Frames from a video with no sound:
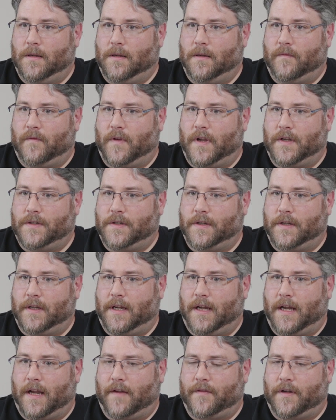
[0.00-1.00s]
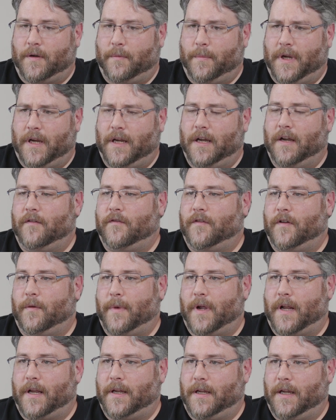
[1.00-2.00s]
Eventually, after being here for
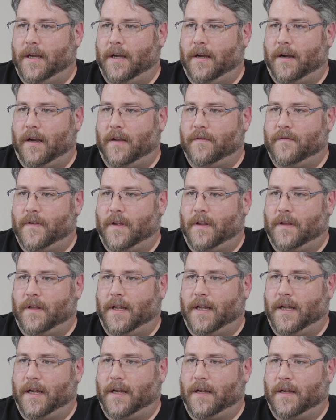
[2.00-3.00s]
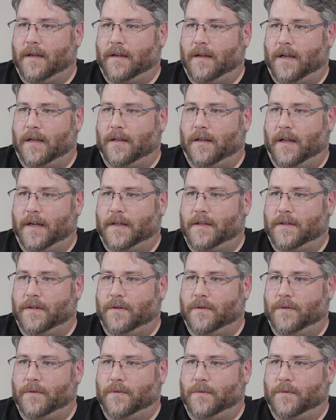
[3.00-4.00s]
about a year, I felt like I'd like
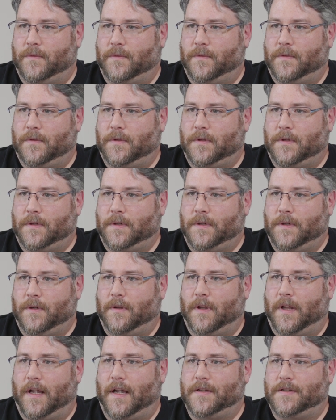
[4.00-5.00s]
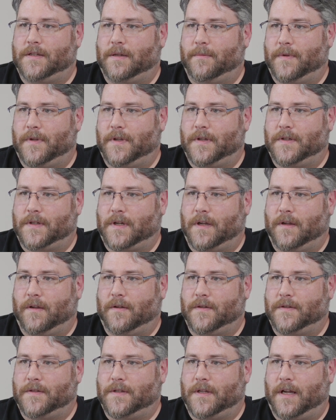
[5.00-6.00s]
to utilize some of the
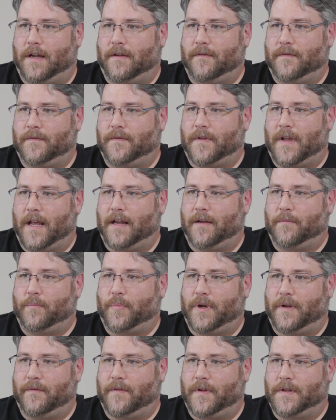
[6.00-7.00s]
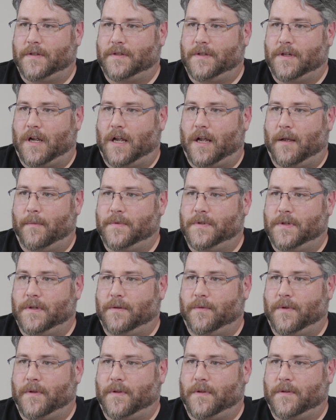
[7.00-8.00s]
skills that I've had at previous jobs
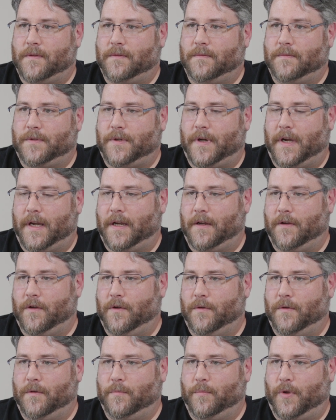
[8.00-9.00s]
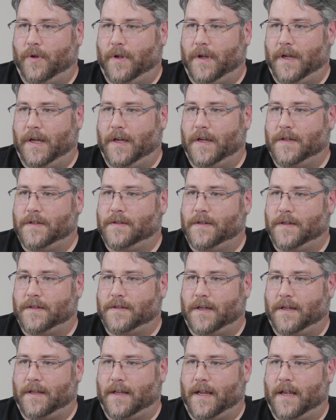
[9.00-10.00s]
with training new employees and
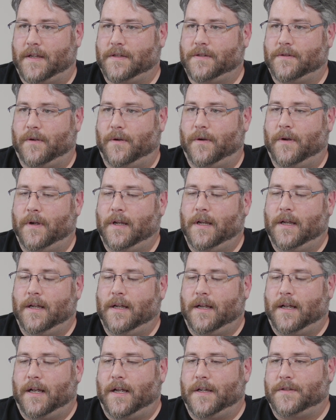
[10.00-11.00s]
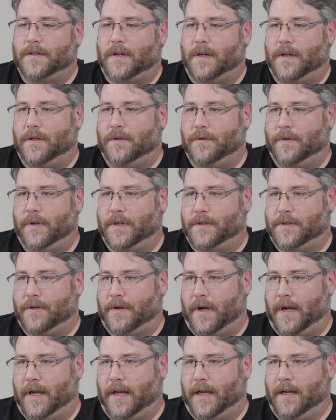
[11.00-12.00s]
things like that. So I started doing
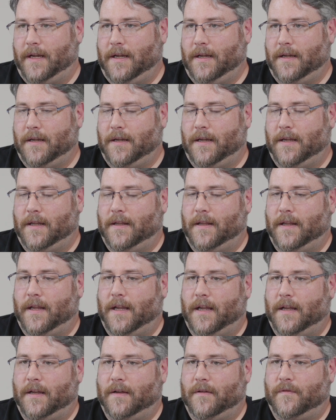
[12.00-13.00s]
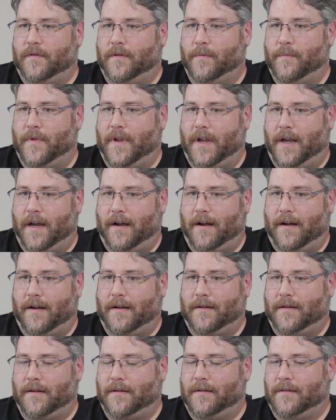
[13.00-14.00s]
training, and then from
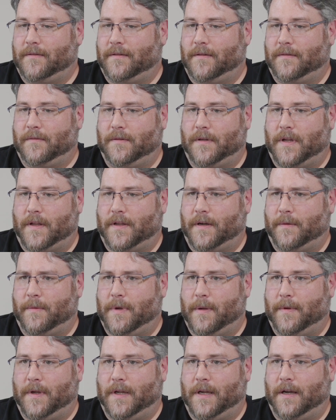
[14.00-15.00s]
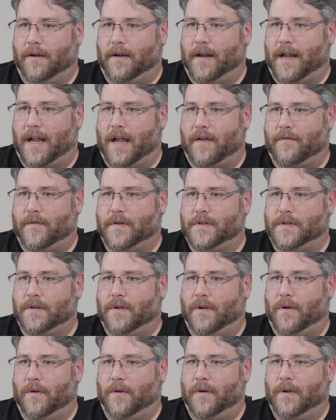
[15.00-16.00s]
there, another maybe year and a half or
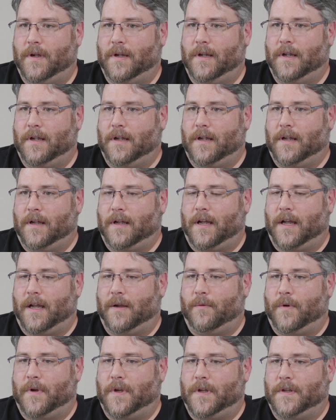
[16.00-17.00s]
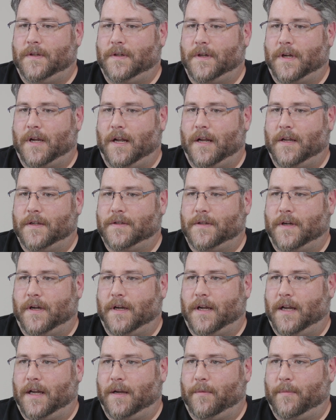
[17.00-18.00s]
so, I wanted to kind of
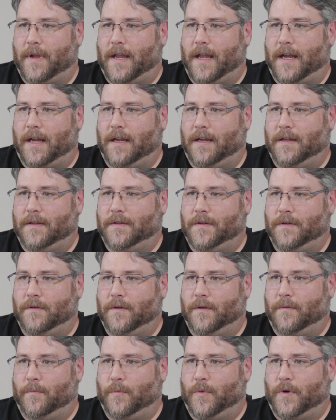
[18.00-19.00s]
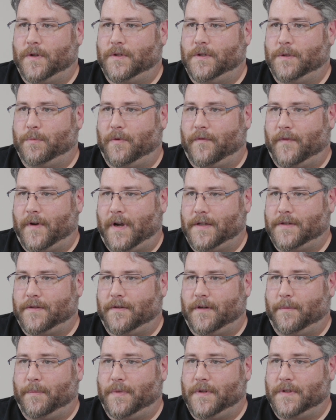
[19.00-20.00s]
start getting back into a more
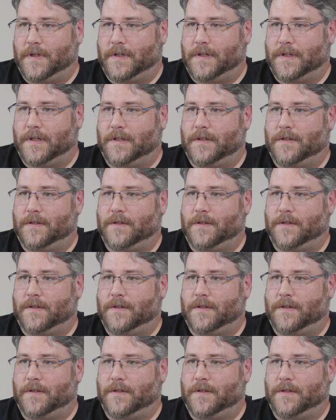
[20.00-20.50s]
supervisory position.